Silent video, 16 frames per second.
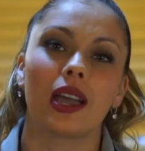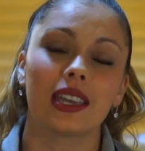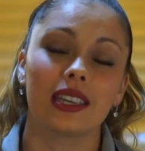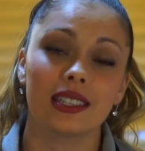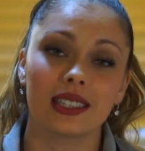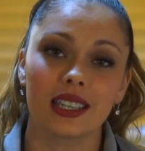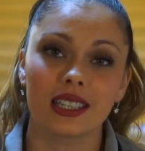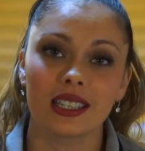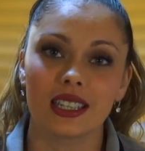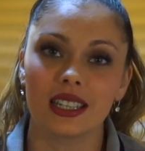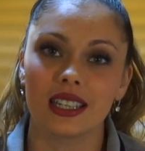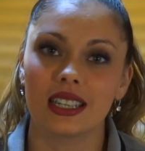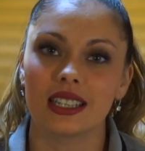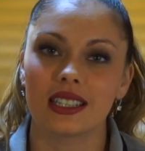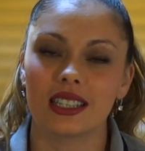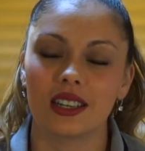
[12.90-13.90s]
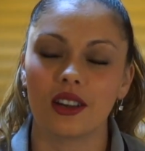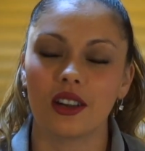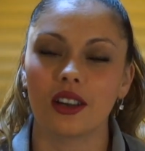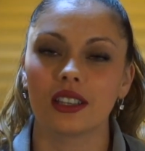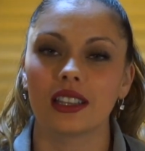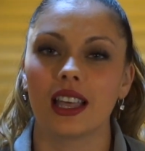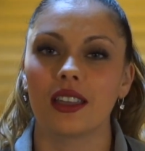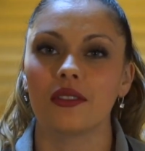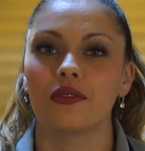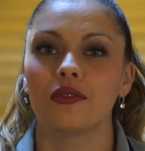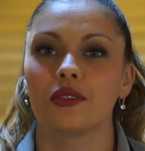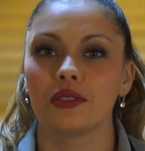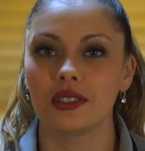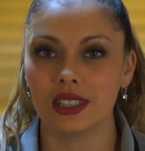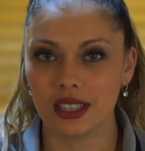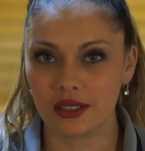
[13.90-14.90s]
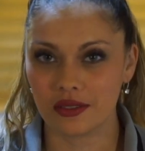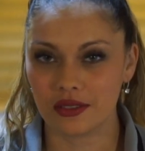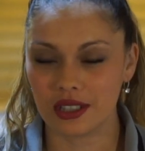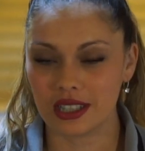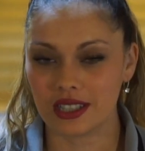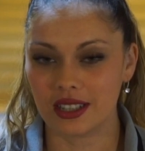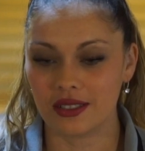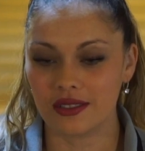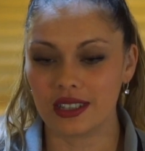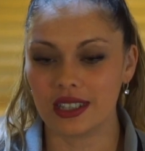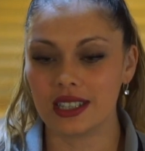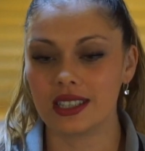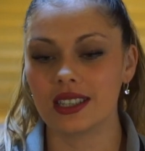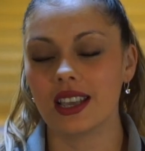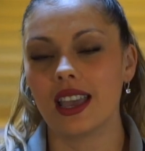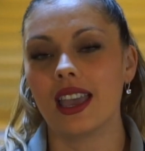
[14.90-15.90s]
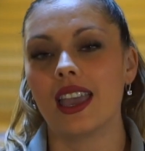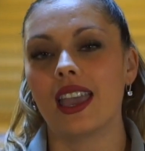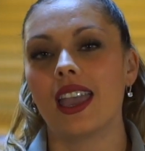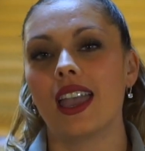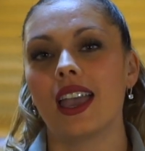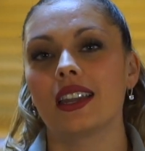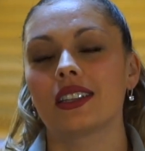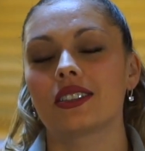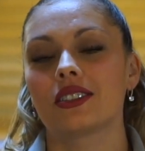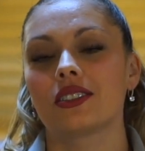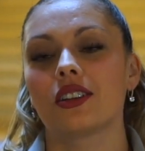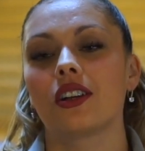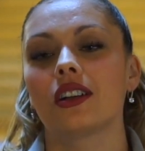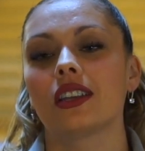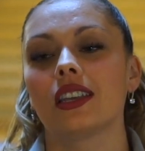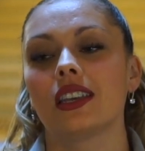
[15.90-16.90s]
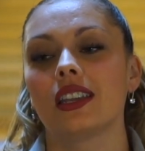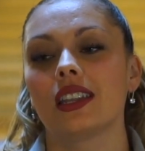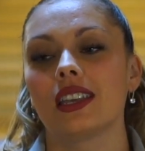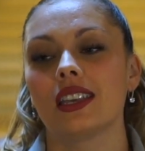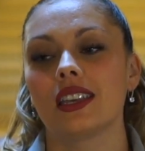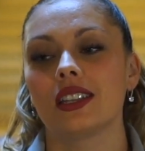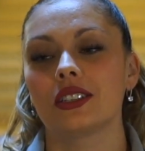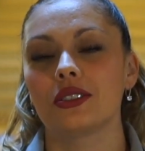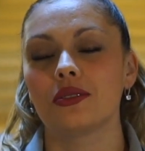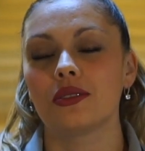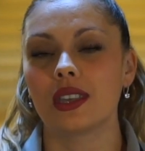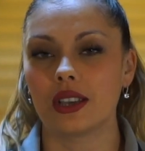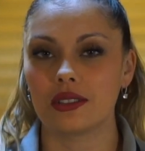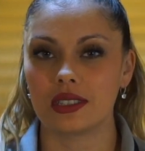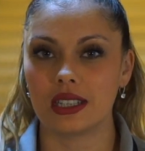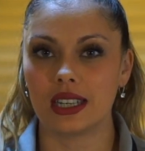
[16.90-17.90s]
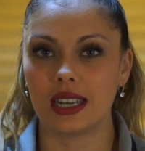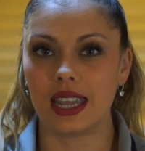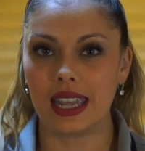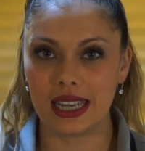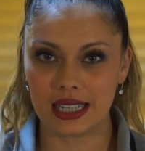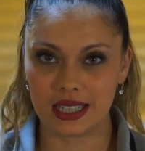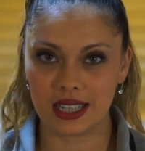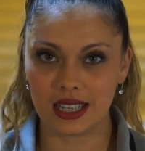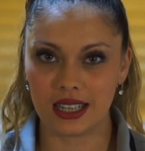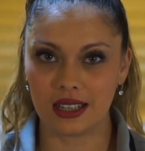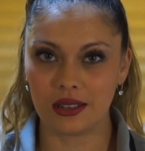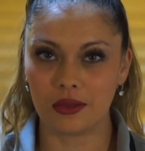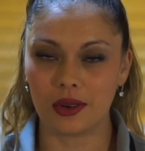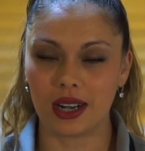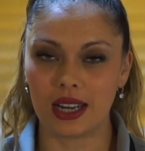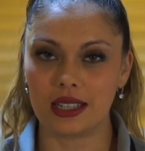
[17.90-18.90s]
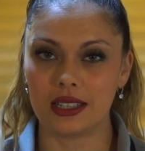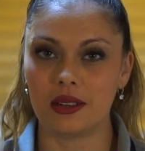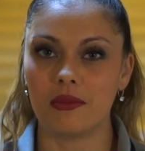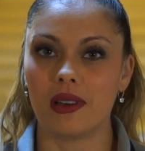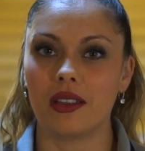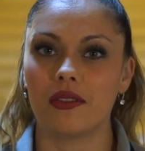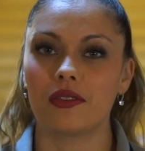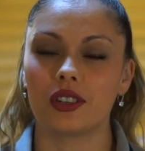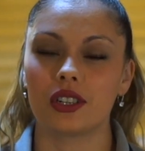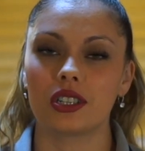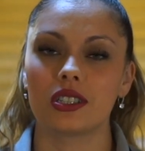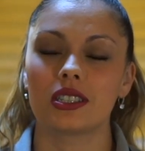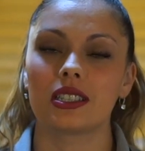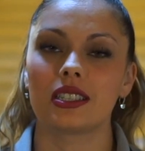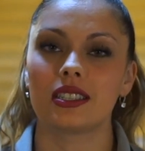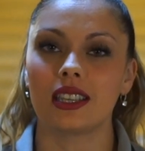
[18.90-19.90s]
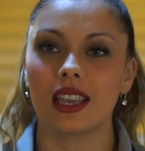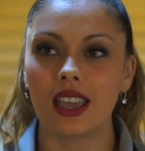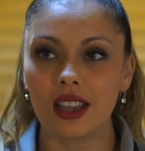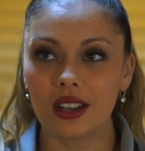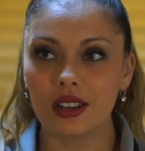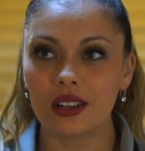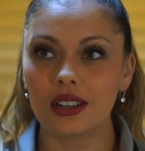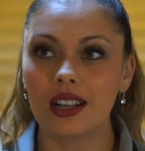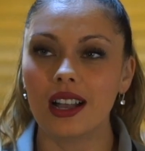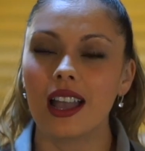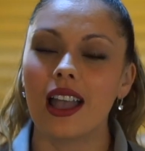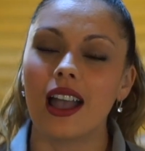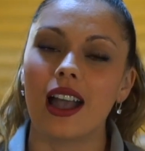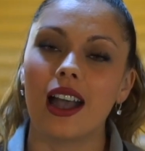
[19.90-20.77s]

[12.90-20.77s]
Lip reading: Swaggy's Kitchen is an online food delivery service and it started in 2018 when I did my first sale.